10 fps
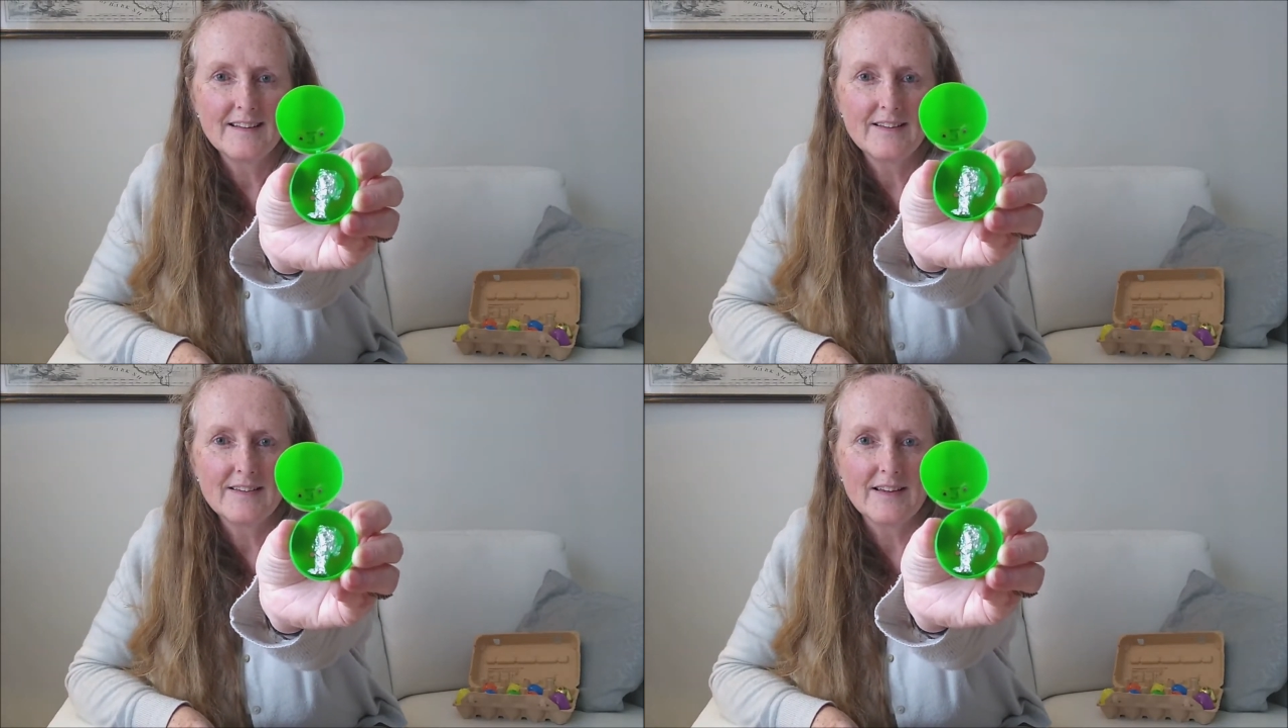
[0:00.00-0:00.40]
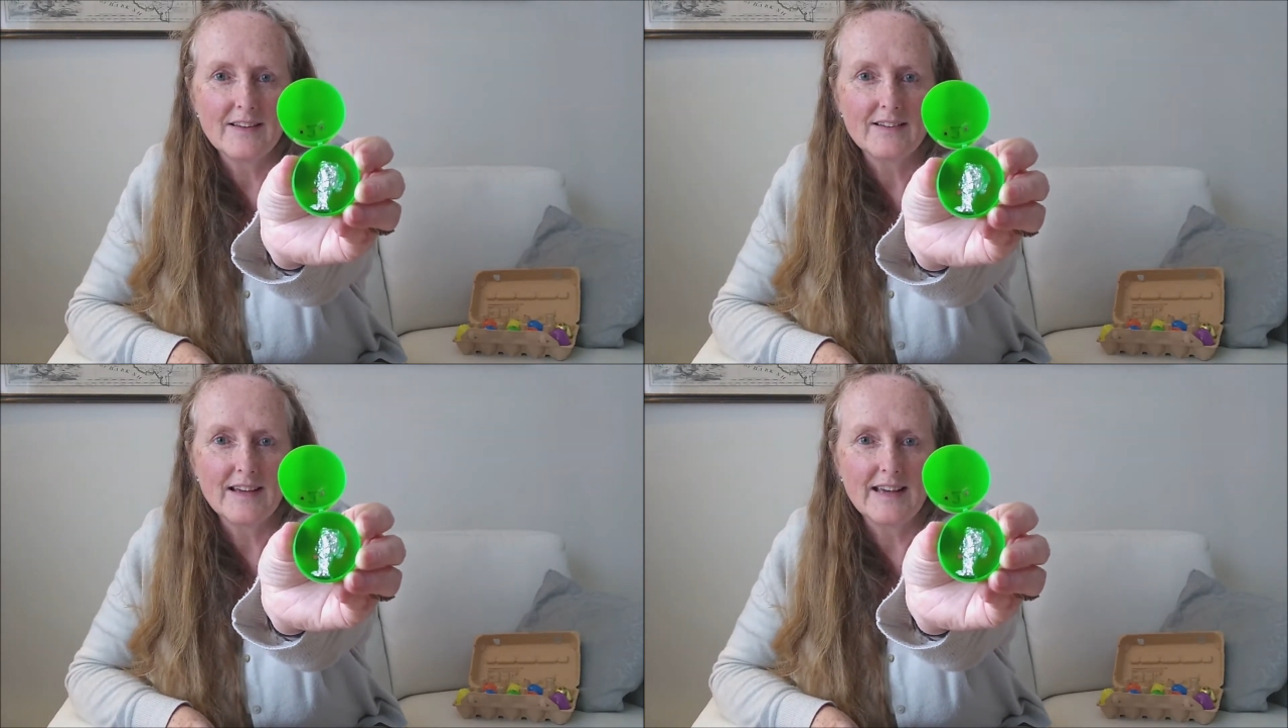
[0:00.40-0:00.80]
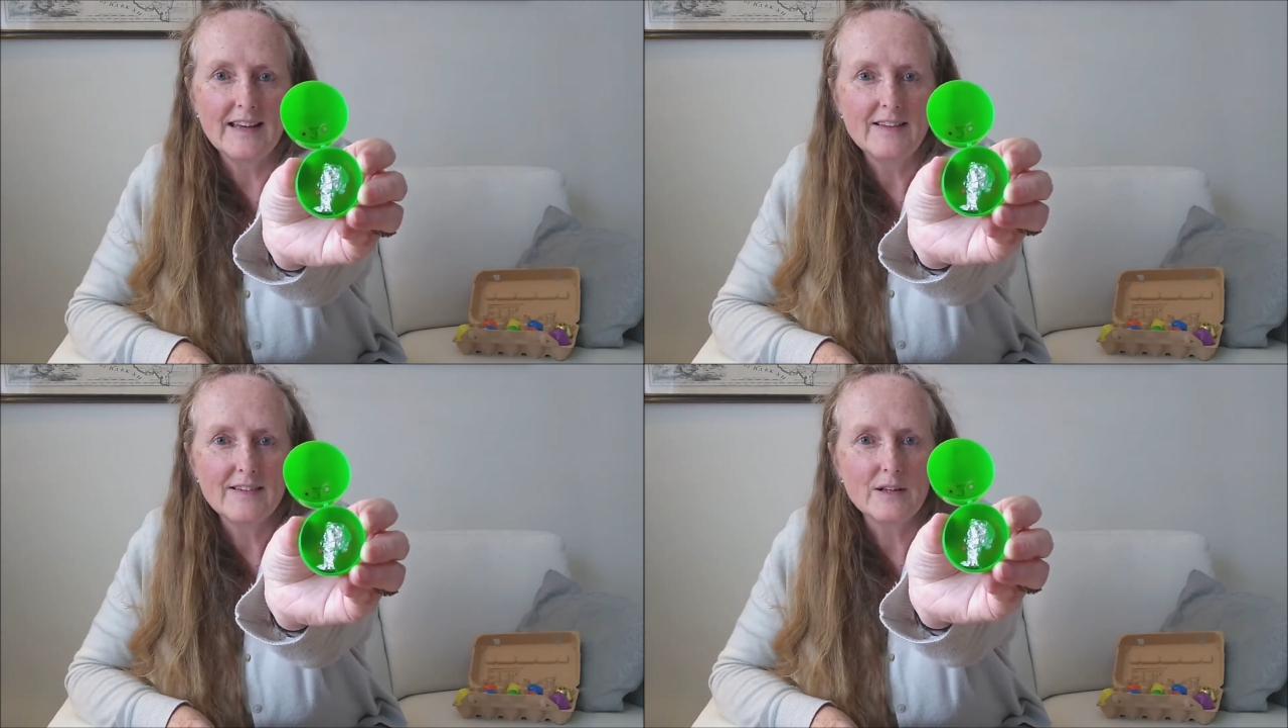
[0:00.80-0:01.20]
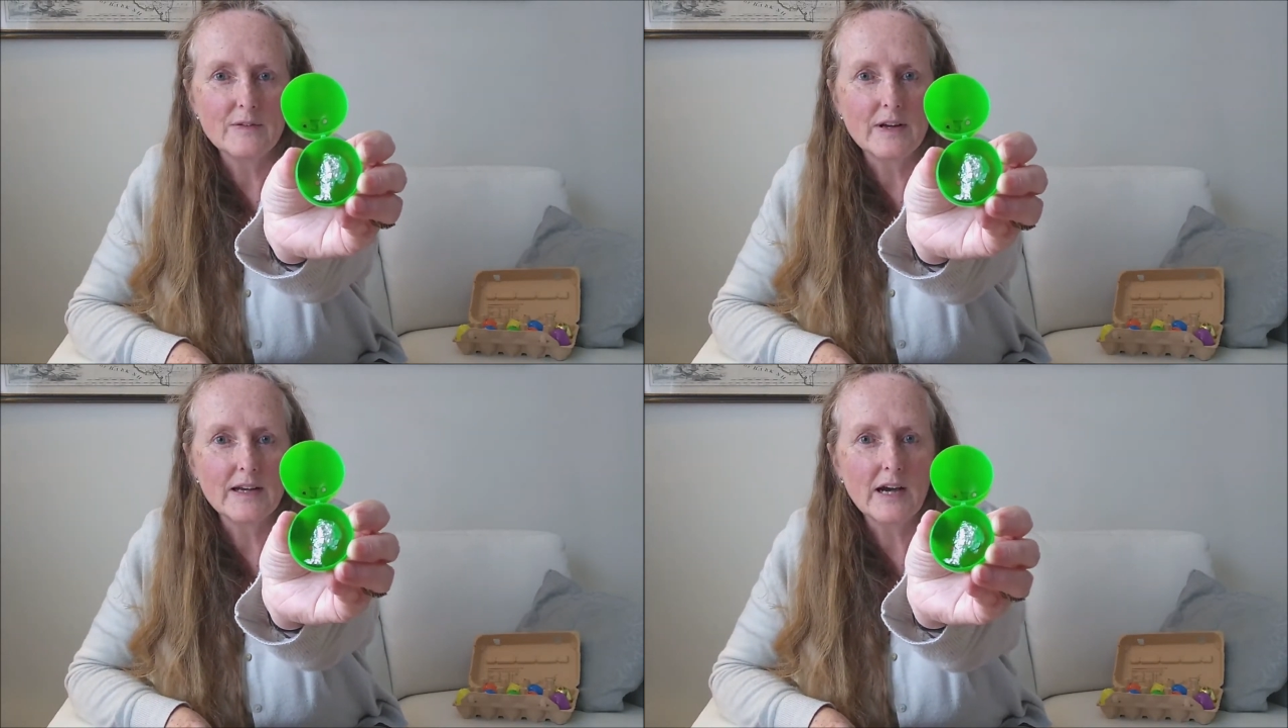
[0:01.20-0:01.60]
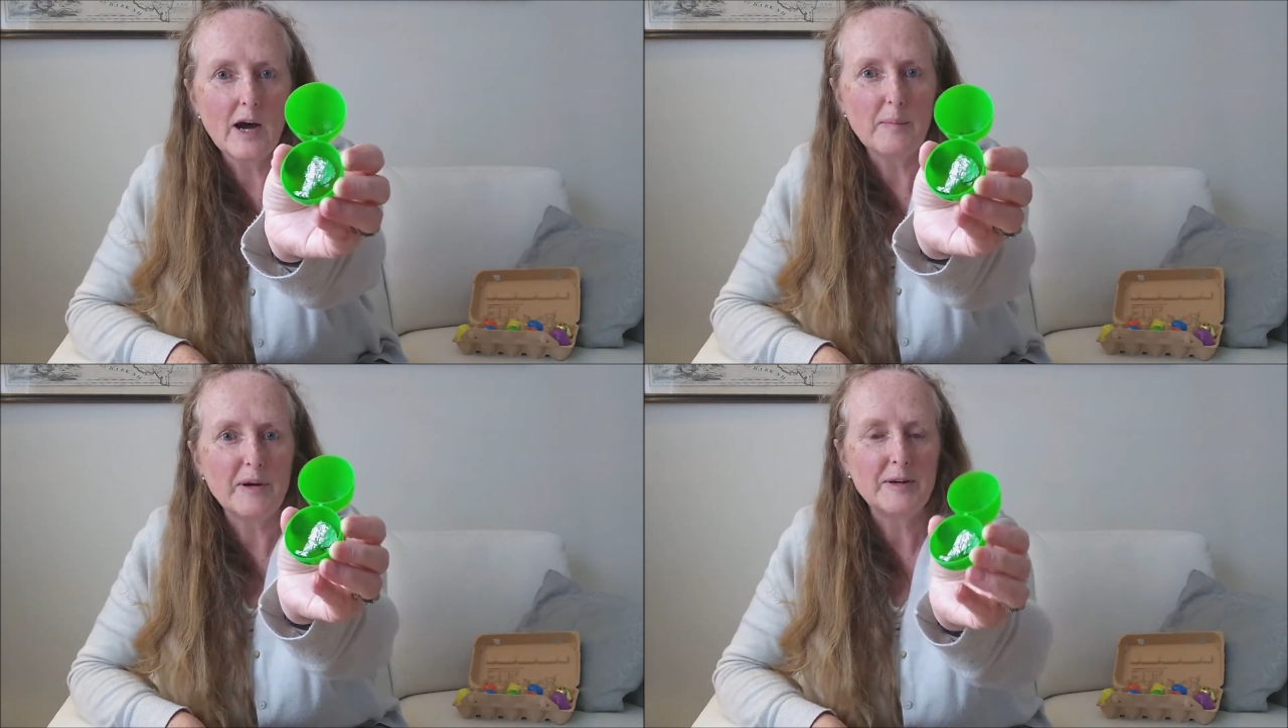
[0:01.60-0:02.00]
It's a tiny silver
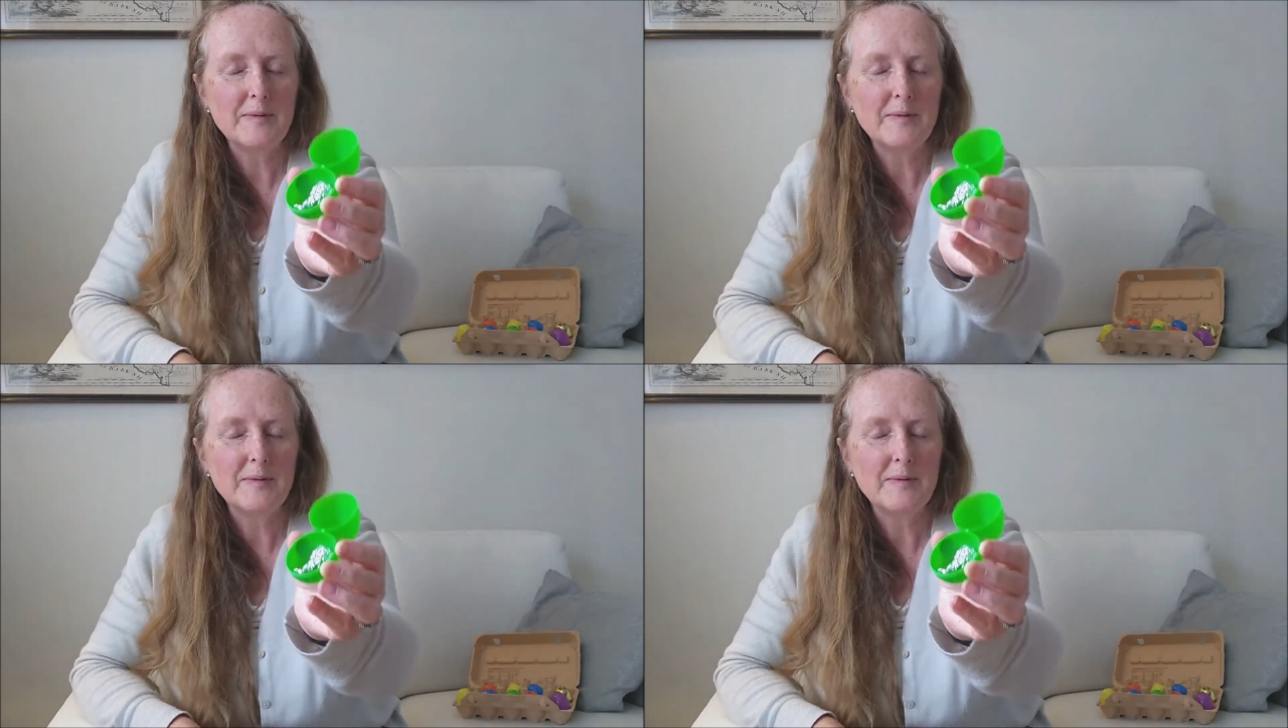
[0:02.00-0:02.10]
cup.